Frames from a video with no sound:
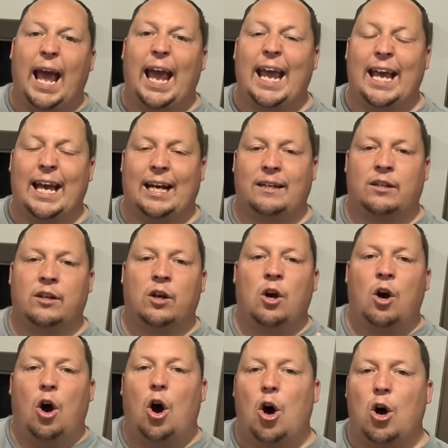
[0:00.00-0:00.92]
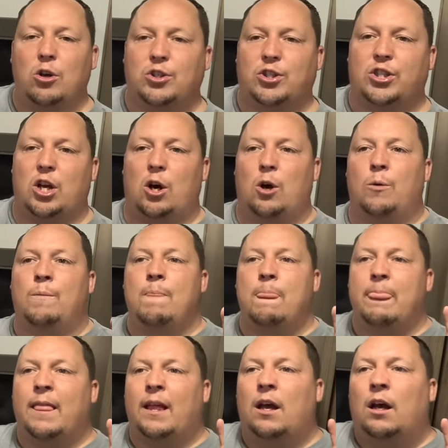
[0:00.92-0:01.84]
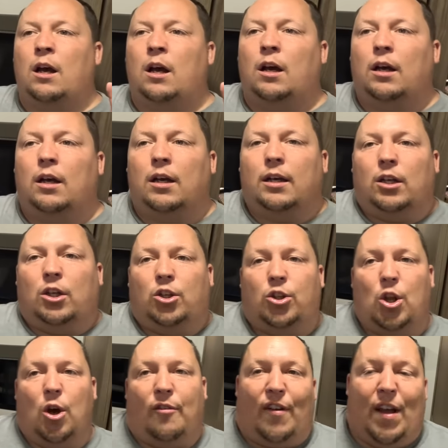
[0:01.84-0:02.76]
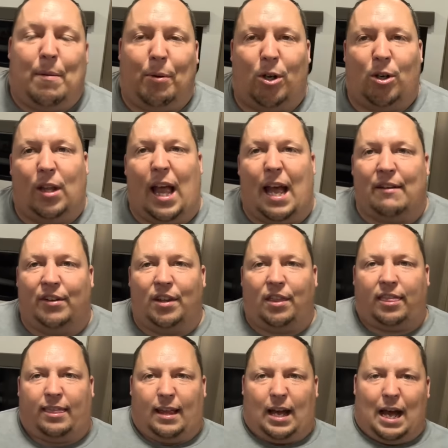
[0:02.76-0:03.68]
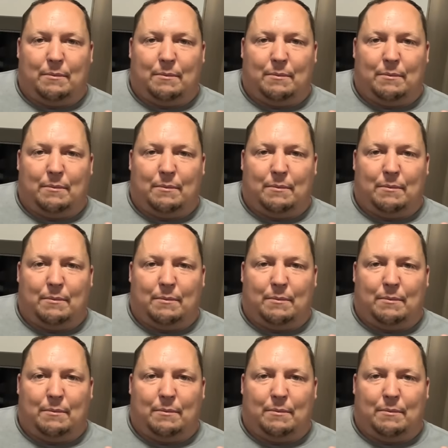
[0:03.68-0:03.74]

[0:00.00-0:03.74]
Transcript: And also, November 11th,